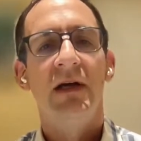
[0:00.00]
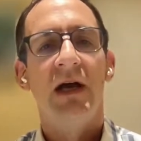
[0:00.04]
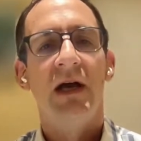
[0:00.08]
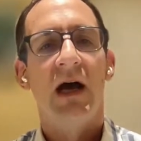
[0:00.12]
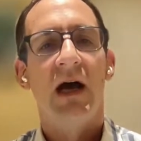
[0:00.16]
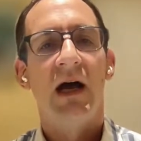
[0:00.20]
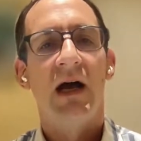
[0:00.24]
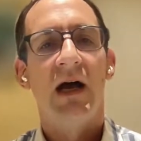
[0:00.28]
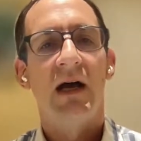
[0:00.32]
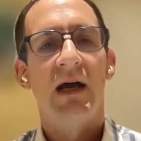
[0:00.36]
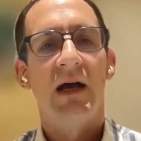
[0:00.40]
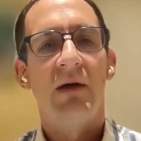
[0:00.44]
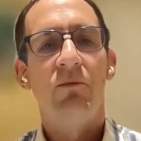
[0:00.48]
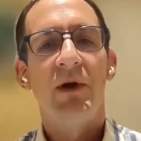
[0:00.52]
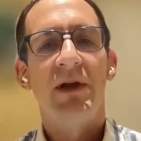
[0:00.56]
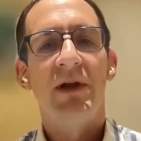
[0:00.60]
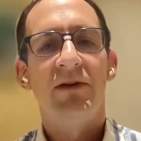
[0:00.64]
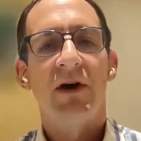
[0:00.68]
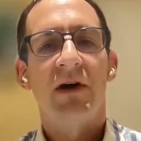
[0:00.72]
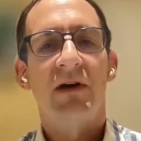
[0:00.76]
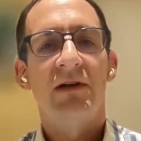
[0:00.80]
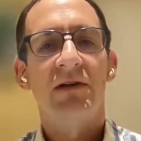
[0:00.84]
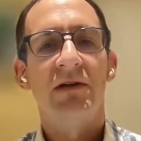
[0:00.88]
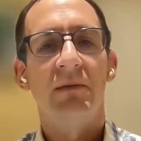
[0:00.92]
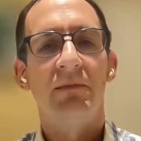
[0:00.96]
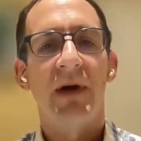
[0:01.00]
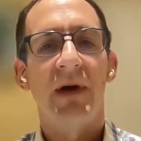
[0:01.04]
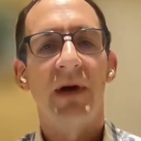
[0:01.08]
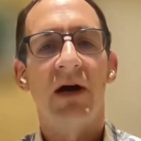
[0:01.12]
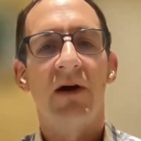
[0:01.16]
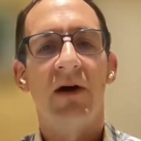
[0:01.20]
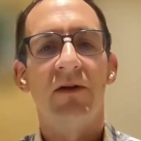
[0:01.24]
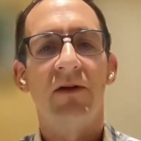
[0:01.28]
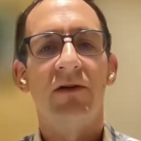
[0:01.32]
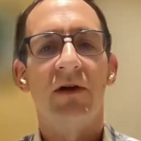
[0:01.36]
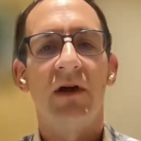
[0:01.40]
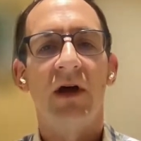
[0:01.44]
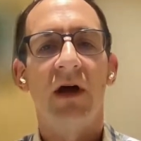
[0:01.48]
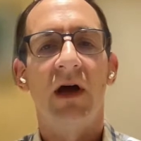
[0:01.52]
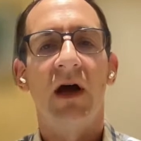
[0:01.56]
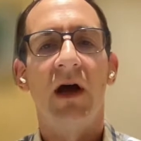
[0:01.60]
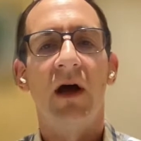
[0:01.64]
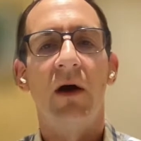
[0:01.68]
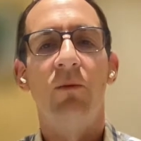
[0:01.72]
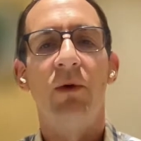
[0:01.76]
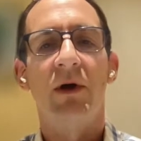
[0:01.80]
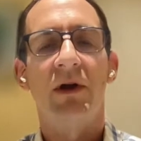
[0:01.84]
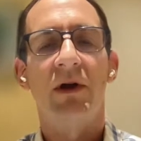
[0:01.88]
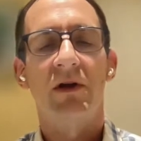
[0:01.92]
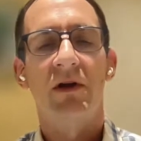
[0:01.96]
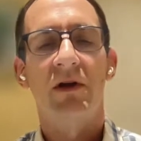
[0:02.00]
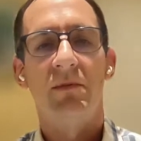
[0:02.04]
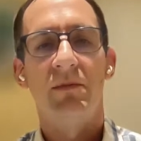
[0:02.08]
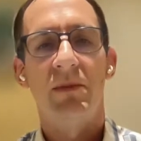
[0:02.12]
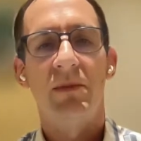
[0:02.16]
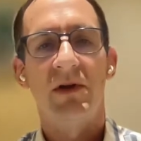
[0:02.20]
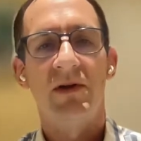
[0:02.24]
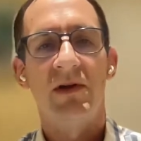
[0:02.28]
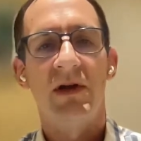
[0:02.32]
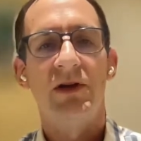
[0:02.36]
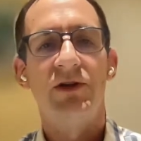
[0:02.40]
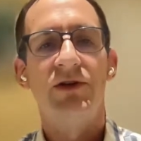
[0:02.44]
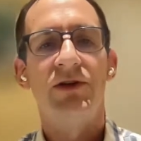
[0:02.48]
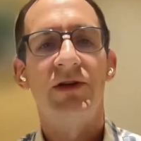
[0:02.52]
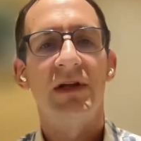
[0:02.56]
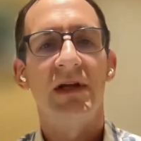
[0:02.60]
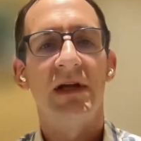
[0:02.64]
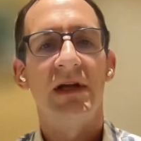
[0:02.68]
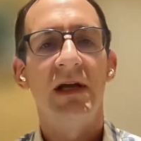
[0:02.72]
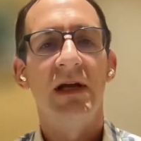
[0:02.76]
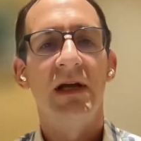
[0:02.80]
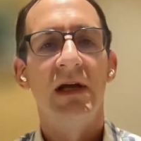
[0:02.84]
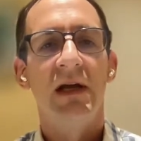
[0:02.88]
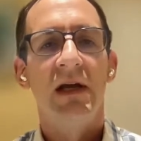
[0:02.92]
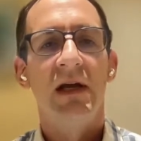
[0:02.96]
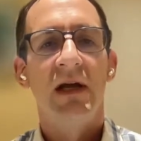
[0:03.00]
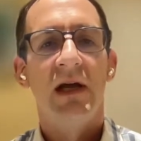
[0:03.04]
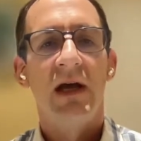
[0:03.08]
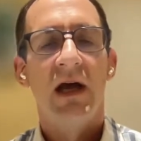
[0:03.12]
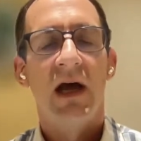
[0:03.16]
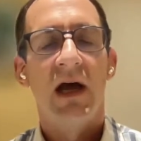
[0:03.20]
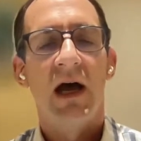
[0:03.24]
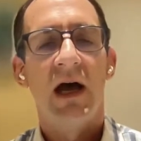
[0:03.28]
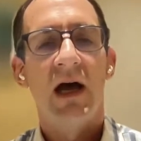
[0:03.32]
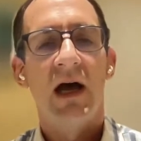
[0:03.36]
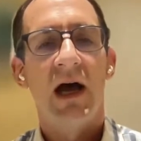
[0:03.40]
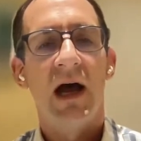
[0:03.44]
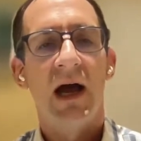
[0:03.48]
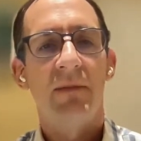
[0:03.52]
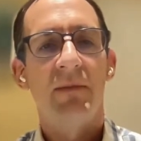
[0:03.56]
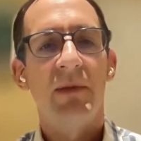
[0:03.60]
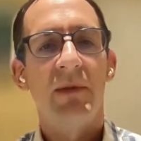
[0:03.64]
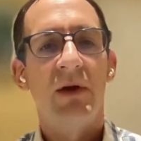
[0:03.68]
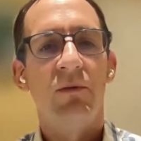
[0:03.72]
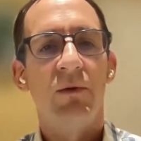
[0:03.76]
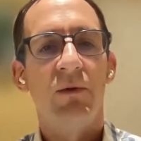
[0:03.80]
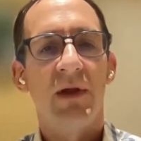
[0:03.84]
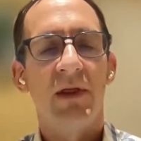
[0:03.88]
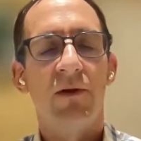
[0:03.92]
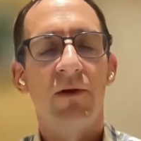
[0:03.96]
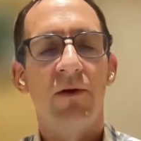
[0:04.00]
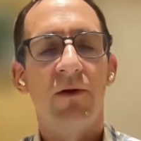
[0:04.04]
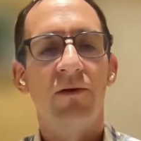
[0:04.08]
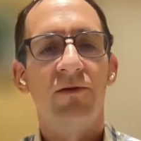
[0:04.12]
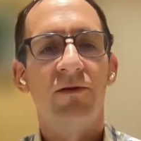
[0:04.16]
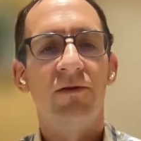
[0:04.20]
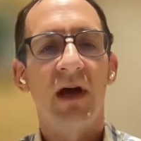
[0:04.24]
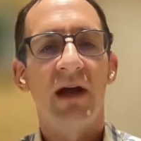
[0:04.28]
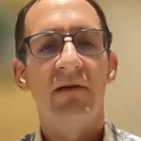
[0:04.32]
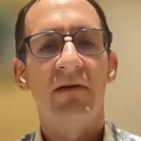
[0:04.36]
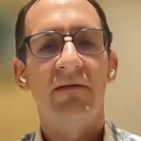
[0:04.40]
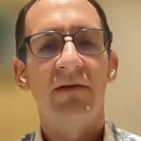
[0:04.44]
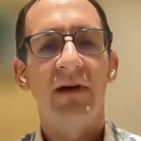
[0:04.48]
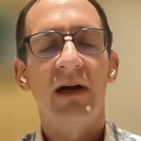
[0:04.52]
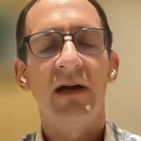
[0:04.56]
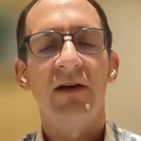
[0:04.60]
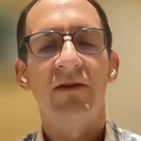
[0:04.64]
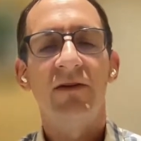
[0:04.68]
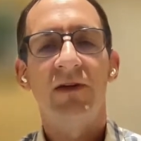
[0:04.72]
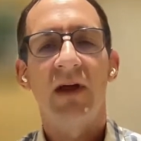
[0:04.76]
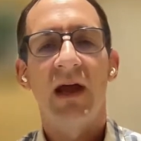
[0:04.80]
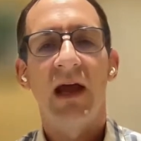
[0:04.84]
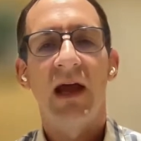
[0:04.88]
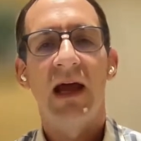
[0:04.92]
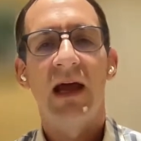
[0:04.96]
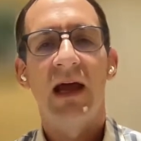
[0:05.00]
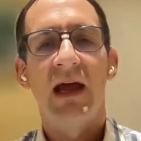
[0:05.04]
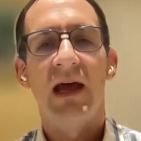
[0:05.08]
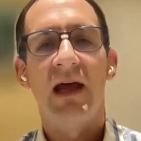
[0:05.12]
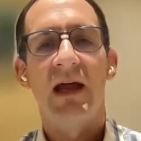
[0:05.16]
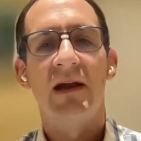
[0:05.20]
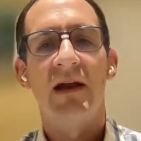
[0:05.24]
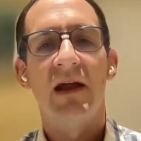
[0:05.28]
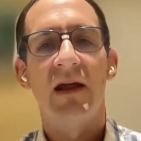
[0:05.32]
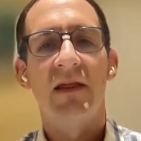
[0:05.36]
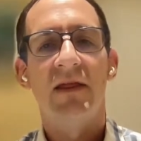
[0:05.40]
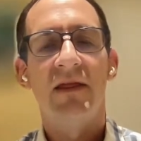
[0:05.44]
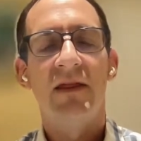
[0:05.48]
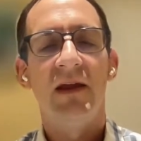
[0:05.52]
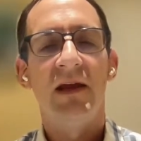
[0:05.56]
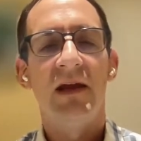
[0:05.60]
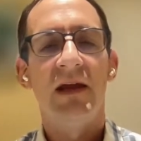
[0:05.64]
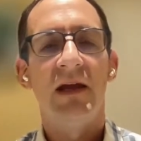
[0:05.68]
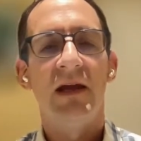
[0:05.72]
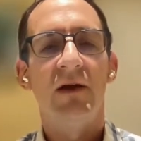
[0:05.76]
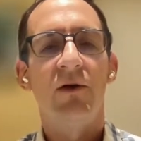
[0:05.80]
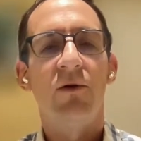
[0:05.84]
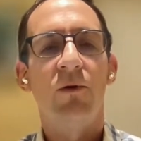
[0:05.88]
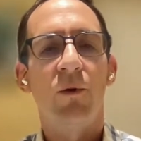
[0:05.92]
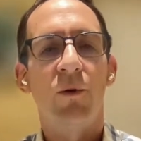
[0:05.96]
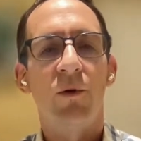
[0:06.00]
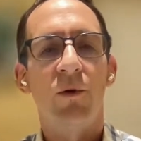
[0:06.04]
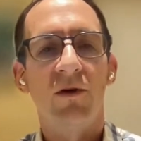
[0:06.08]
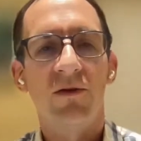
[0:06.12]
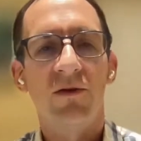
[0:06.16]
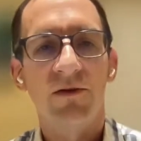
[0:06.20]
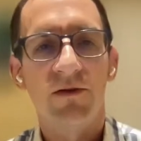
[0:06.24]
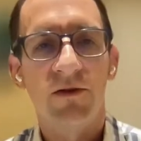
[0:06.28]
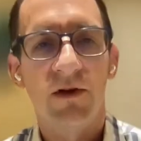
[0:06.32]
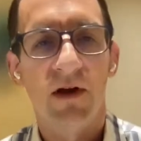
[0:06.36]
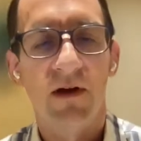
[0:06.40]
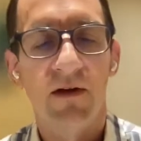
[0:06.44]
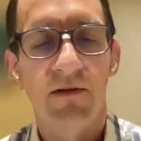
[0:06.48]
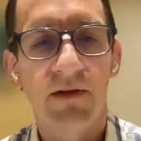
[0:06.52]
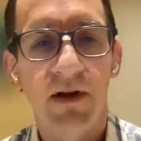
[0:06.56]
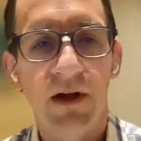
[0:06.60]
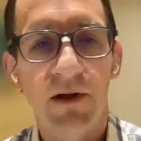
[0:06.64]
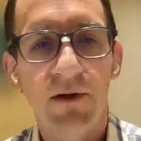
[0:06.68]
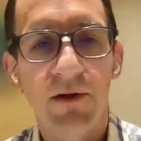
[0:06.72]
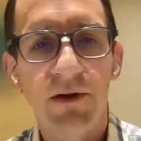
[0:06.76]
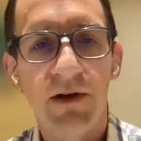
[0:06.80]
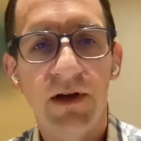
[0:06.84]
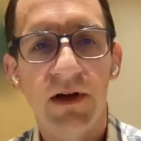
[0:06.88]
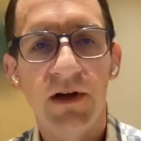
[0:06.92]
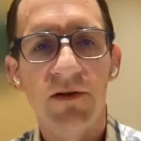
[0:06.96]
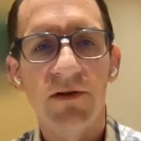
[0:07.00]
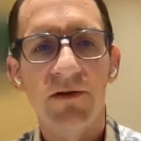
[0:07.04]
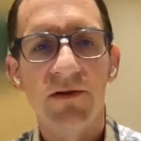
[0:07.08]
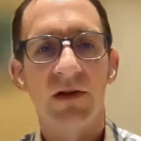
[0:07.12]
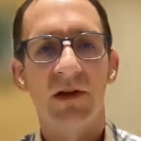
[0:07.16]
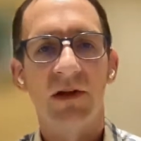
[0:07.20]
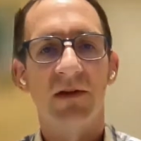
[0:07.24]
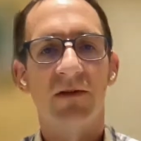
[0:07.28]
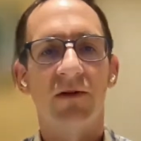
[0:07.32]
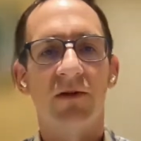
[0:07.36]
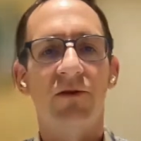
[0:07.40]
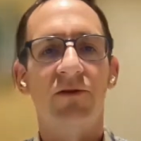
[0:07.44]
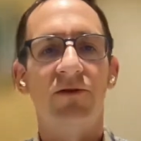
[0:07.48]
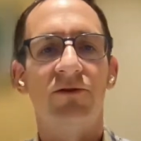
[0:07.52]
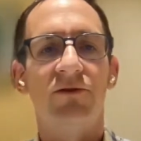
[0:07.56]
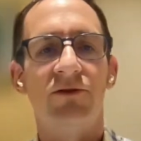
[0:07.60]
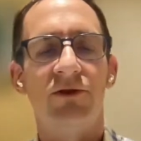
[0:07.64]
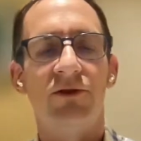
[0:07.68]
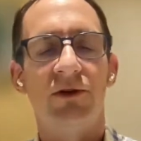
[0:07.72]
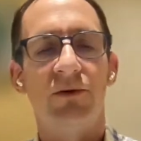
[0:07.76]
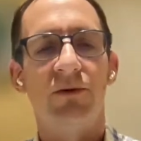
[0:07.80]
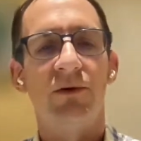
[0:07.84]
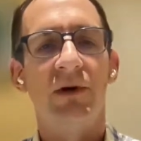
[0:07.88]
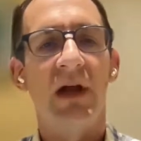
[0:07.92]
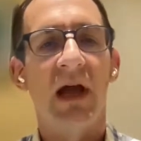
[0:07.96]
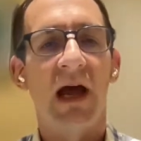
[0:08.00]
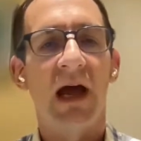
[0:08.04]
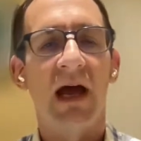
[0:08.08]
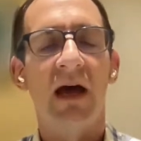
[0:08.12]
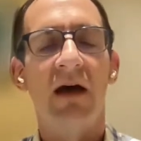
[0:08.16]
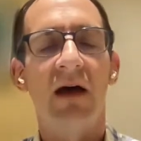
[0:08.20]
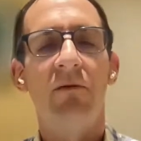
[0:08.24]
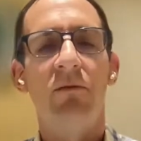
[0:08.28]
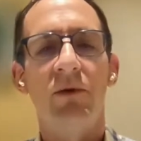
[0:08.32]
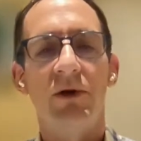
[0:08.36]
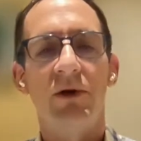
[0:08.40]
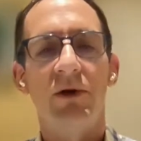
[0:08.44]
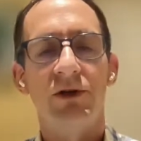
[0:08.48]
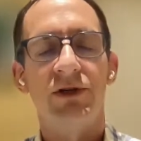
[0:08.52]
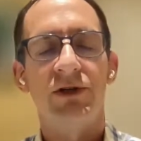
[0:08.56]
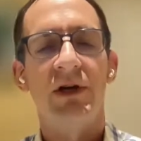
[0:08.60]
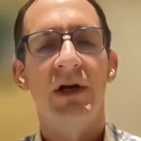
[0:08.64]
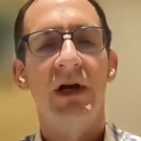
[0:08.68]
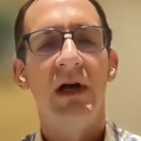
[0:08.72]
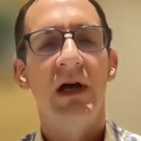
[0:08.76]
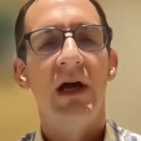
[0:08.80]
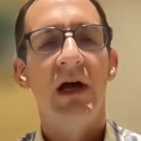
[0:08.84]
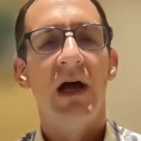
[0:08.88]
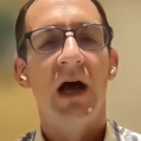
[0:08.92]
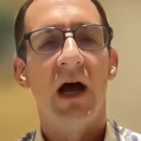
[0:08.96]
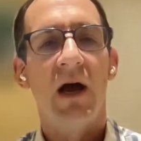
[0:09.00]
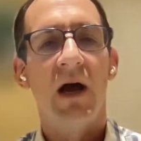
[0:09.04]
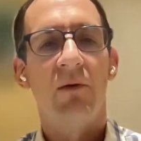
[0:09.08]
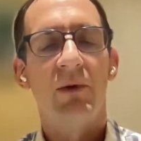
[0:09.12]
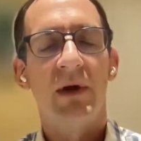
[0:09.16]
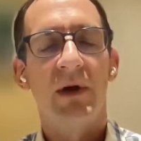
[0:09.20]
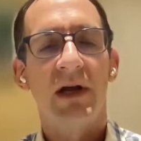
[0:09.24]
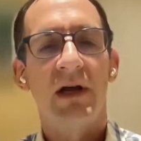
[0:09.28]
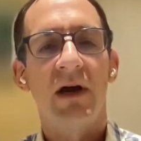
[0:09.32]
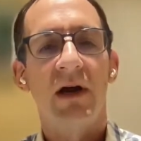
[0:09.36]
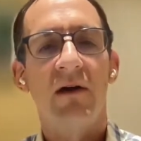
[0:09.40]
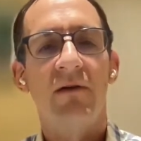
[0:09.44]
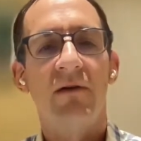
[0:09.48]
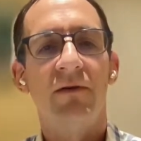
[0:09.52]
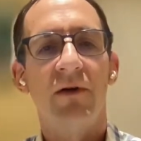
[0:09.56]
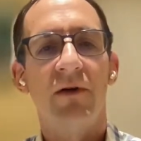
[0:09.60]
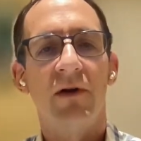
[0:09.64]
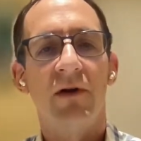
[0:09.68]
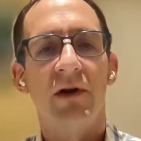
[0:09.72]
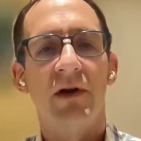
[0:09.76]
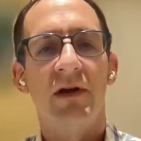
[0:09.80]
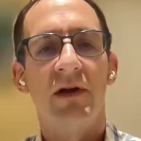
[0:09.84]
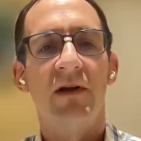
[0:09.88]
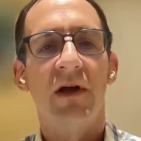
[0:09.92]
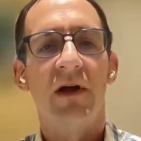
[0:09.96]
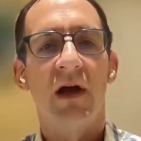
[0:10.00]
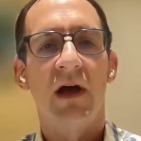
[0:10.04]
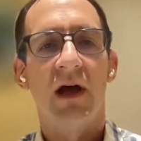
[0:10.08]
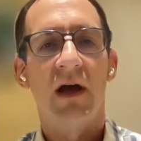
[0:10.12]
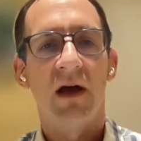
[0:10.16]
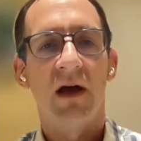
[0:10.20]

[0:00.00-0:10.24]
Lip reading: And we talked about what could potentially happen with those side effects and the course of illness that those children have, which recovered